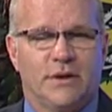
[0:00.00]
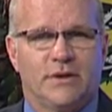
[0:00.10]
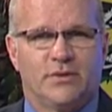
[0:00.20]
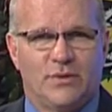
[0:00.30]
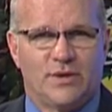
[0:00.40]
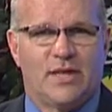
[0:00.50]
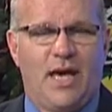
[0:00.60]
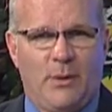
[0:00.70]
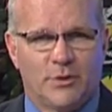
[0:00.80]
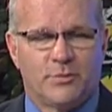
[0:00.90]
So these
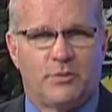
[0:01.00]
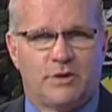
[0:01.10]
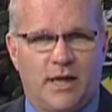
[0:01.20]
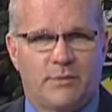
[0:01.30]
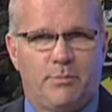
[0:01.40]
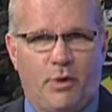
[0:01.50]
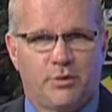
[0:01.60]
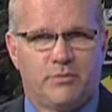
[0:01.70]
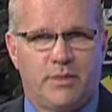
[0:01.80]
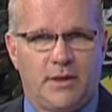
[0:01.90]
cameras protect
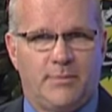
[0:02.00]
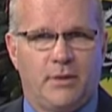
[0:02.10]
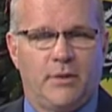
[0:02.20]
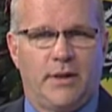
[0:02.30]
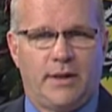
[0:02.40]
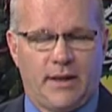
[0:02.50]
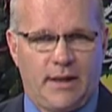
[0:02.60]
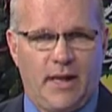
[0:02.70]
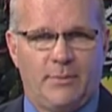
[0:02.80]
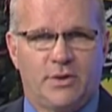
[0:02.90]
both people and they
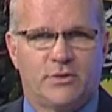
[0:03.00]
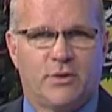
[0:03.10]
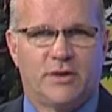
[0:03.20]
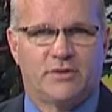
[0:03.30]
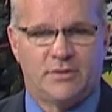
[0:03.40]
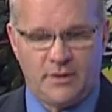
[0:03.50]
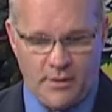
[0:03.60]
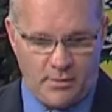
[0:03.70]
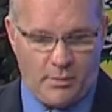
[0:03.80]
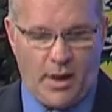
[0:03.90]
can be trusted
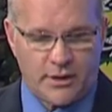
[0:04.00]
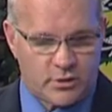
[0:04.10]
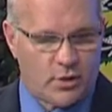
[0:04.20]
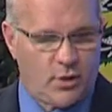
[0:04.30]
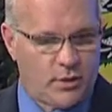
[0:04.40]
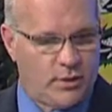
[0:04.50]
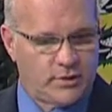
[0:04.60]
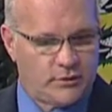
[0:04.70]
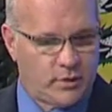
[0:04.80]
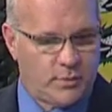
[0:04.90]
by showing
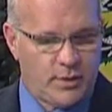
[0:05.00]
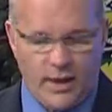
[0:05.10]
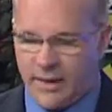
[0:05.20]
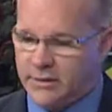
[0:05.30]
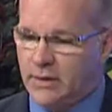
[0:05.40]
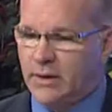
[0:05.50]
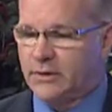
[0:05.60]
what took place.